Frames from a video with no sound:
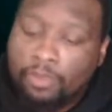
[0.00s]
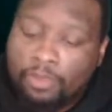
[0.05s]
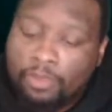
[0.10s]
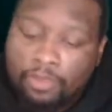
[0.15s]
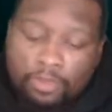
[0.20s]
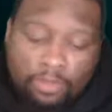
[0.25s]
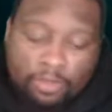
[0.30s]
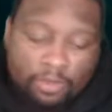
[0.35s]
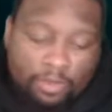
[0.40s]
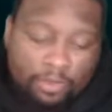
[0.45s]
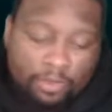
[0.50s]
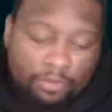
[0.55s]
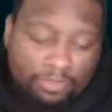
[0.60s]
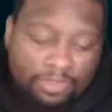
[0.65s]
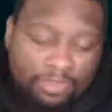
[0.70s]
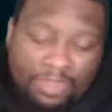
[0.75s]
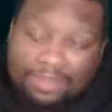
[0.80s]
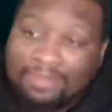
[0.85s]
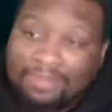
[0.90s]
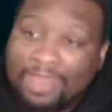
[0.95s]
you know
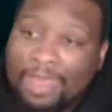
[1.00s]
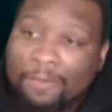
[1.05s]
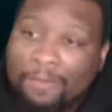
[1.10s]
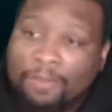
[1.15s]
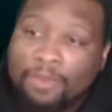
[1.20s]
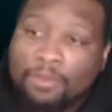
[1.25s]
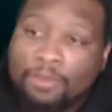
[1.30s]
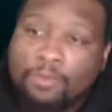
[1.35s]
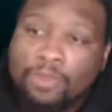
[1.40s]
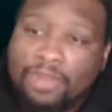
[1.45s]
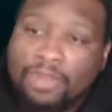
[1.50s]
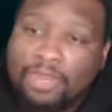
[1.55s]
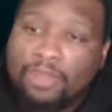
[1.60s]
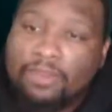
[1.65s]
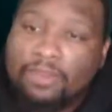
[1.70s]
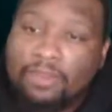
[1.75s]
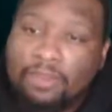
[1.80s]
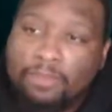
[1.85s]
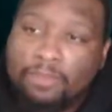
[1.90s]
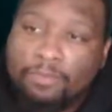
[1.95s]
things happened the way they
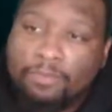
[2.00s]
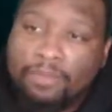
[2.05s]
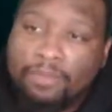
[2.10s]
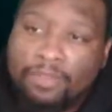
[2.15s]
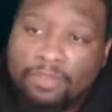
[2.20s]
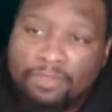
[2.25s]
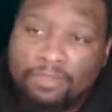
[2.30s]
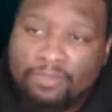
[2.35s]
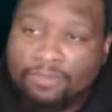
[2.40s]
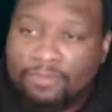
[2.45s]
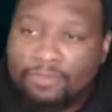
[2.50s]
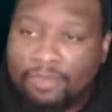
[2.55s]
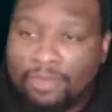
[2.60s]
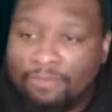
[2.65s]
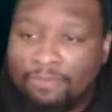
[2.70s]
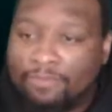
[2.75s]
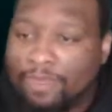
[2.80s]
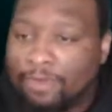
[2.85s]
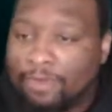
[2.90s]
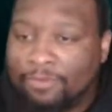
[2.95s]
did. Because
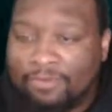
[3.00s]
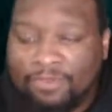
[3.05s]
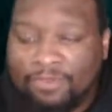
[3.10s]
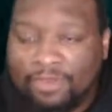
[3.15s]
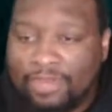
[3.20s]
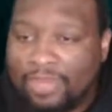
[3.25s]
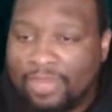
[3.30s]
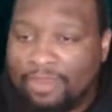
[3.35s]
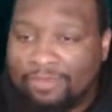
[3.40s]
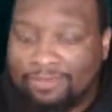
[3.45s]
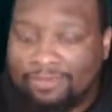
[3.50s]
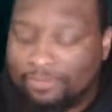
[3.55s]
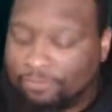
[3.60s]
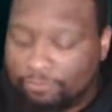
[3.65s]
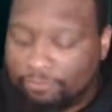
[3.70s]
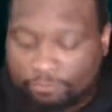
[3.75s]
if that was the case,